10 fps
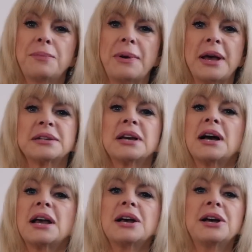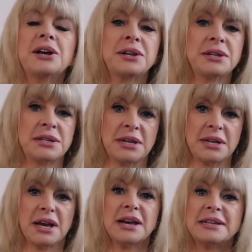about it. I earned
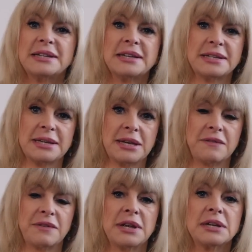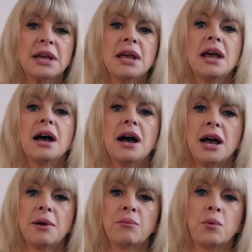it. I deserve it.
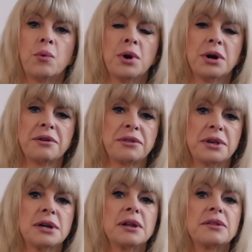I'm worth it.